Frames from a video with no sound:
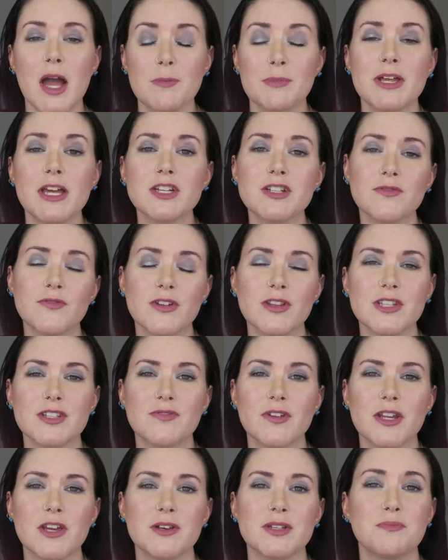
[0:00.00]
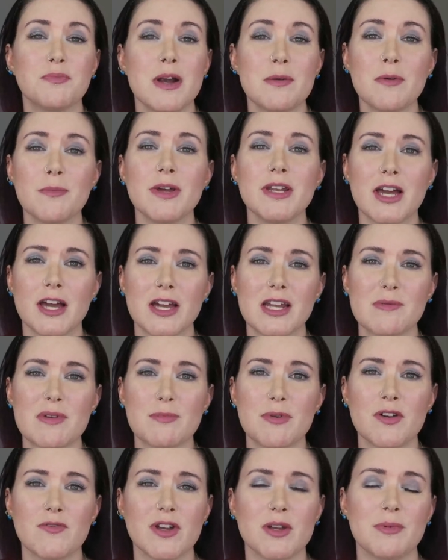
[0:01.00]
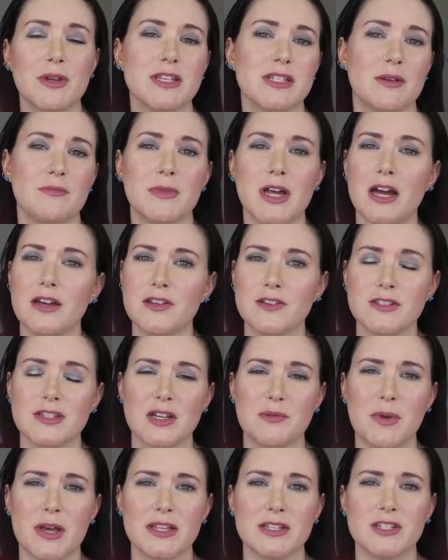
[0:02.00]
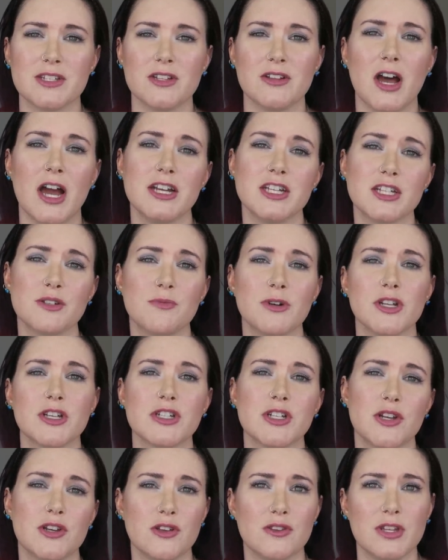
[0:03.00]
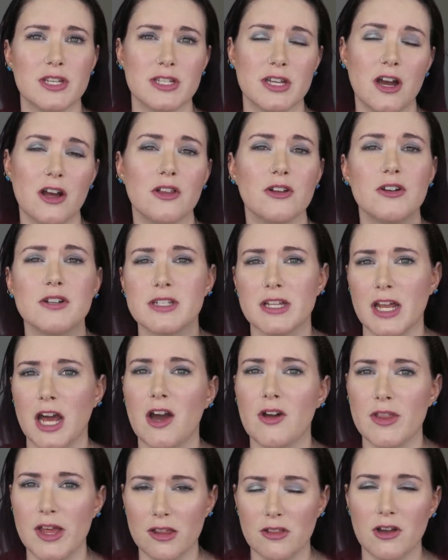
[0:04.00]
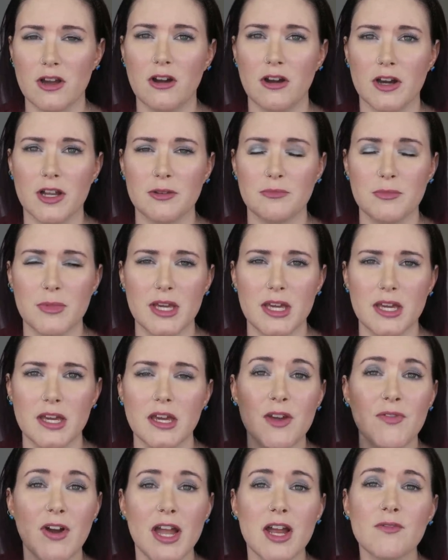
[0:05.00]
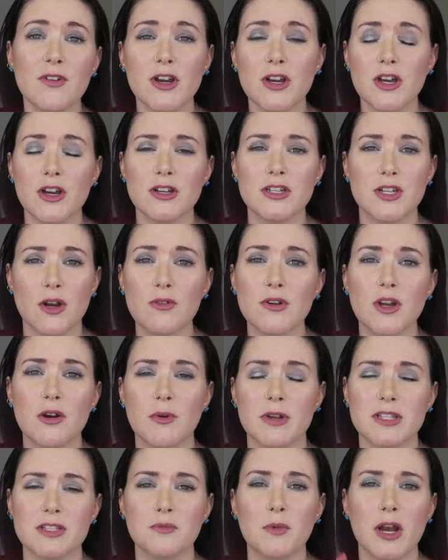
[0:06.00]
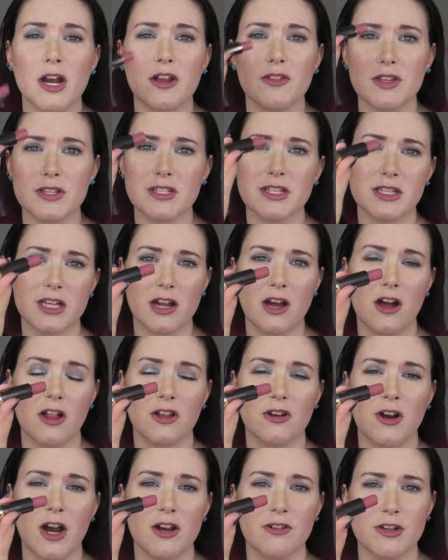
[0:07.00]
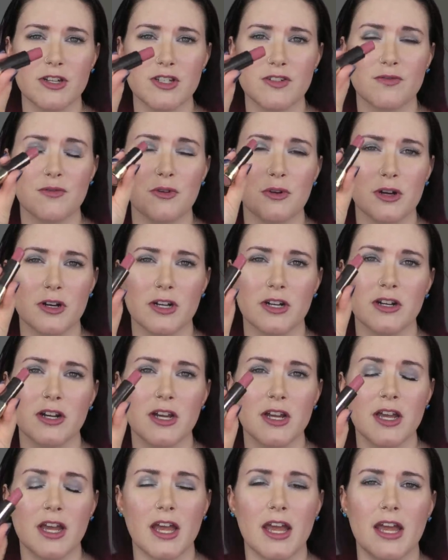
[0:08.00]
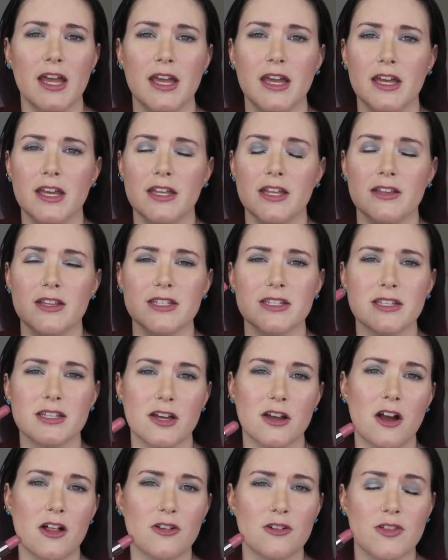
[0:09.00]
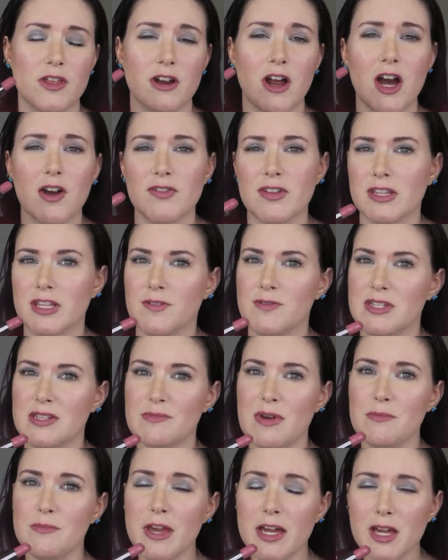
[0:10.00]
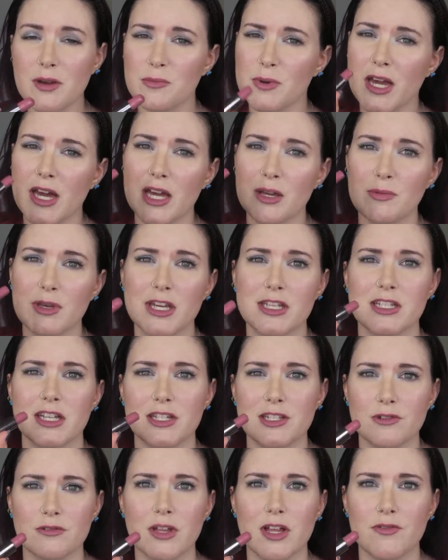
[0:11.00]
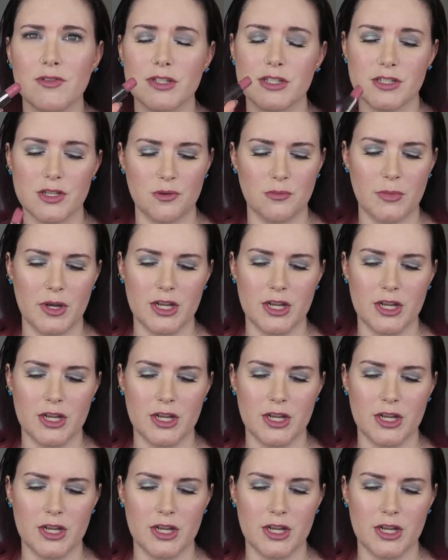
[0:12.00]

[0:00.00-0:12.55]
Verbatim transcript: My application for this video is probably not gonna be perfect because I'm not using a pencil. I just wanna show you these colors and how they look on me. If I ever know, don't know what to wear, this is the color I reach for. And this is a color that often lives in my makeup bag because I do love it so